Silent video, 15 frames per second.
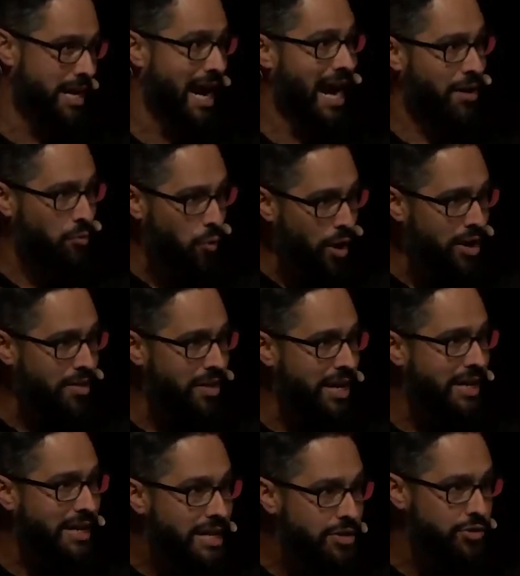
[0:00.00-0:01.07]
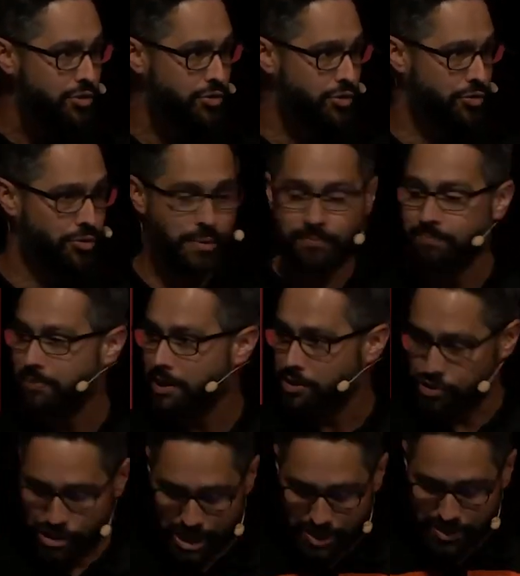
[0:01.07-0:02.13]
and where they lead you to.
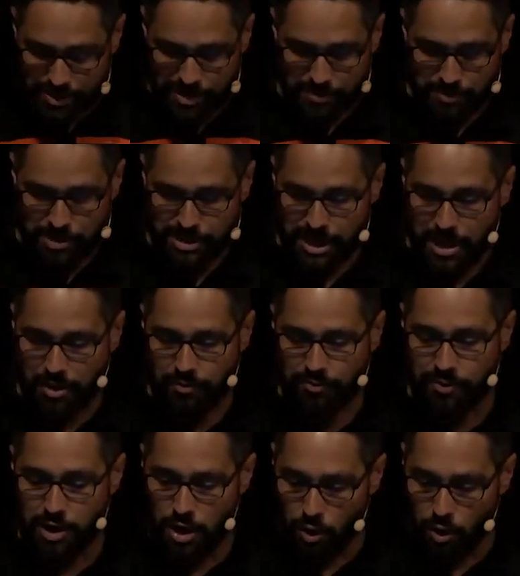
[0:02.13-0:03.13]
Jesus himself